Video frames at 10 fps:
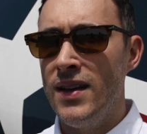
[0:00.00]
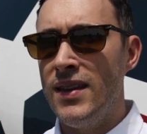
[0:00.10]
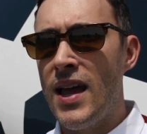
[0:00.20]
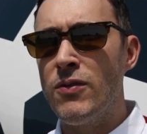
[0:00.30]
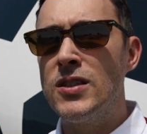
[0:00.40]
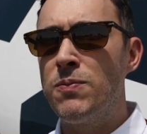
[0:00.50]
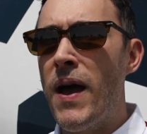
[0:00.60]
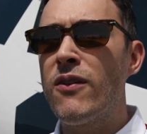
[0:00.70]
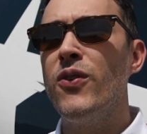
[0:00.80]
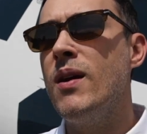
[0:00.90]
They had
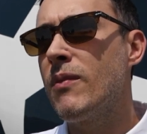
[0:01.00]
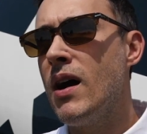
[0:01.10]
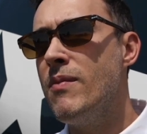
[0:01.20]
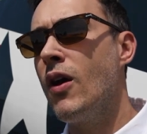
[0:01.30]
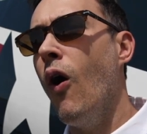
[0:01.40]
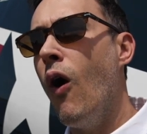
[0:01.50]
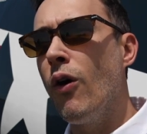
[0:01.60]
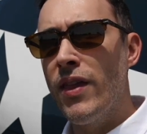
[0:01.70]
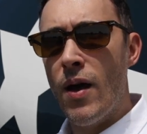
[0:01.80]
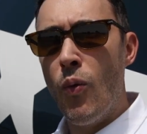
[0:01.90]
respect for him coming
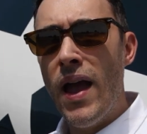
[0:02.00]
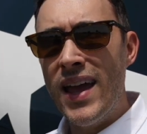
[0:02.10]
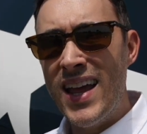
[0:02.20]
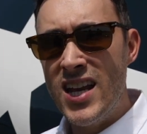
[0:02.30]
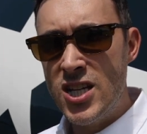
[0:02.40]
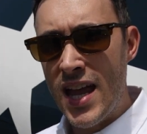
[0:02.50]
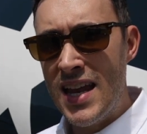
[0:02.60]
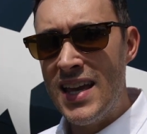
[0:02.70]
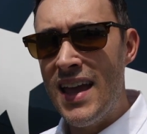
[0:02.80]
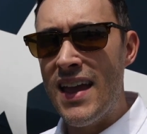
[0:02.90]
all that way at age
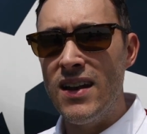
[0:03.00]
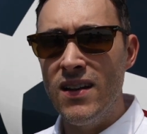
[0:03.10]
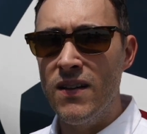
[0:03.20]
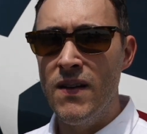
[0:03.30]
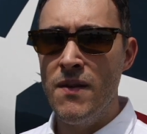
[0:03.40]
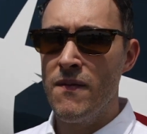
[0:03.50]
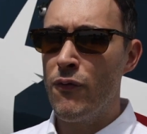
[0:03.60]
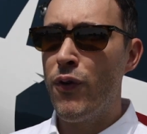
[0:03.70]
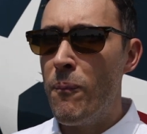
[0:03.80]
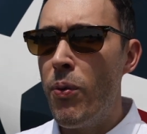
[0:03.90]
88,
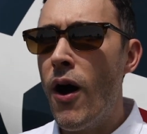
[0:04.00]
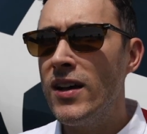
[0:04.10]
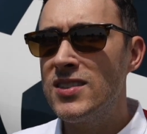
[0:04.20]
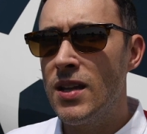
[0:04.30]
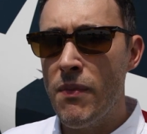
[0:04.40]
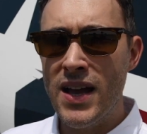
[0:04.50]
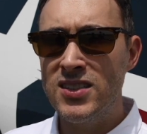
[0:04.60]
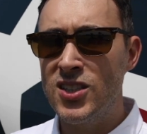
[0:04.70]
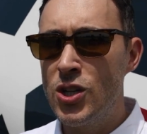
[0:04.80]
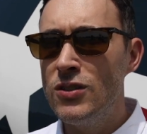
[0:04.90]
from Boston,
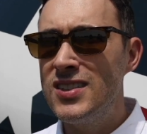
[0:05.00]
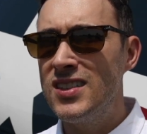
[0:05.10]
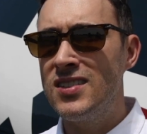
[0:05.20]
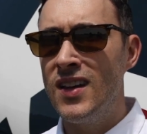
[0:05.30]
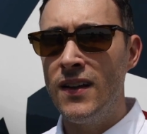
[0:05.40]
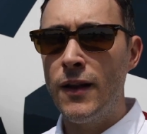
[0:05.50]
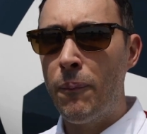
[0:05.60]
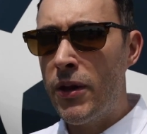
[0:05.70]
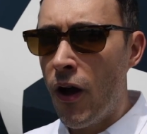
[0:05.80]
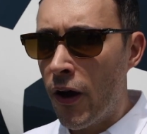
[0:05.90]
Massachusetts to
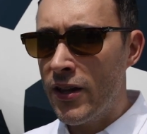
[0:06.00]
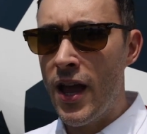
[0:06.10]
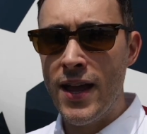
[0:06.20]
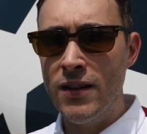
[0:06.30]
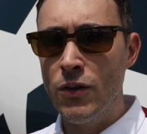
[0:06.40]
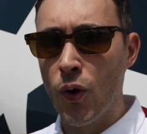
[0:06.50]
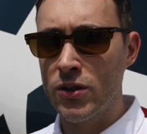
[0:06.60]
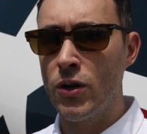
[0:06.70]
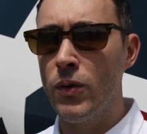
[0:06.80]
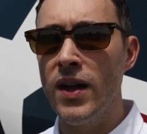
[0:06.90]
Pyongyang,
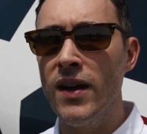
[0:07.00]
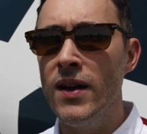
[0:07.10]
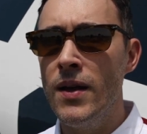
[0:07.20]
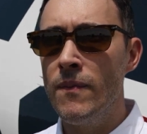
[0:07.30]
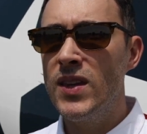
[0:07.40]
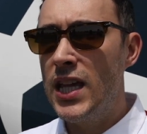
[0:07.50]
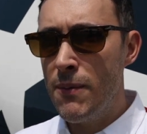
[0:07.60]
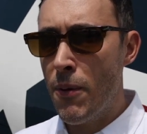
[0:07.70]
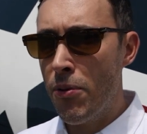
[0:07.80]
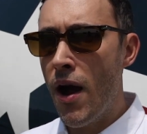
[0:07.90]
North Korea, to
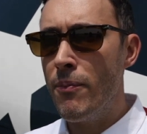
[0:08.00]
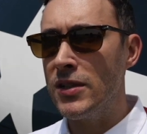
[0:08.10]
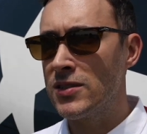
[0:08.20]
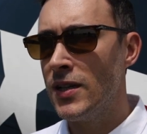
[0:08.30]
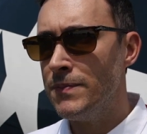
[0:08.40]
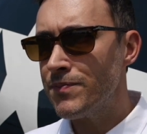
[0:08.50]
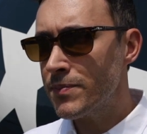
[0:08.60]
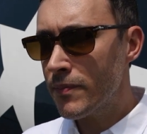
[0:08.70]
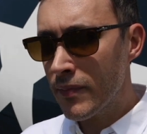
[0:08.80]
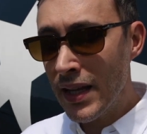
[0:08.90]
keep a promise.
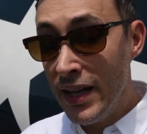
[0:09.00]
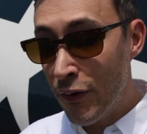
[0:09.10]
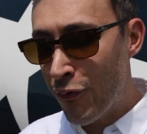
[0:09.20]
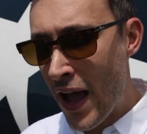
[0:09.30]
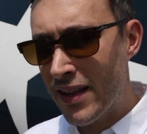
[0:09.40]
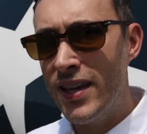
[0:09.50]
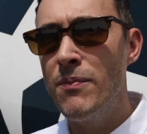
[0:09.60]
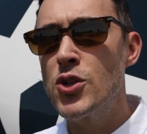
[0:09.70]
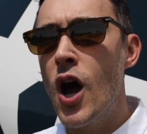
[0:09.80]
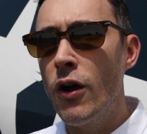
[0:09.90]
And in fact,
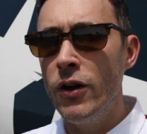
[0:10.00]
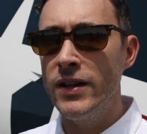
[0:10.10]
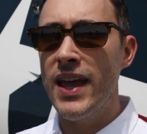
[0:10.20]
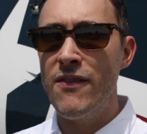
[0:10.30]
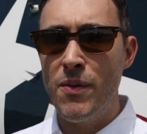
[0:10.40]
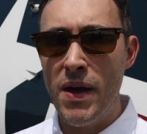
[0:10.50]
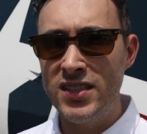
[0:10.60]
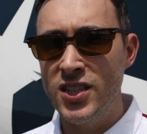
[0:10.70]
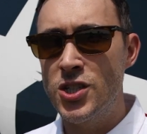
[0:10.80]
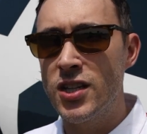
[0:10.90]
Kim Jong-un gave a
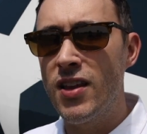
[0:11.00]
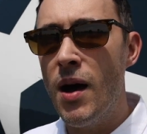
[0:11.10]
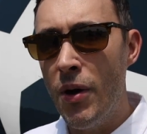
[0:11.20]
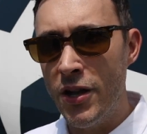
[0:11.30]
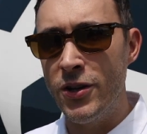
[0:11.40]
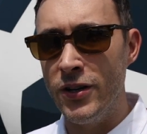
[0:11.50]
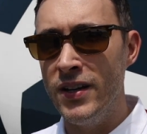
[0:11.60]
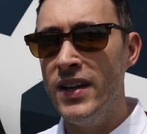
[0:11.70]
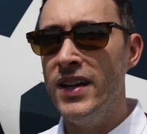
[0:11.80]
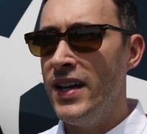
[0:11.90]
message to Tom Hudner.
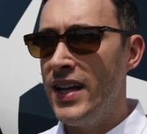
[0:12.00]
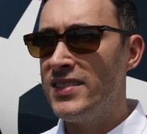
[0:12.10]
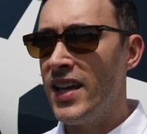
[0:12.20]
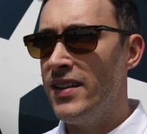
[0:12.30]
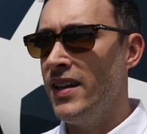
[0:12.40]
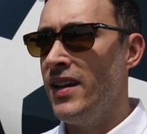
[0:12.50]
He said,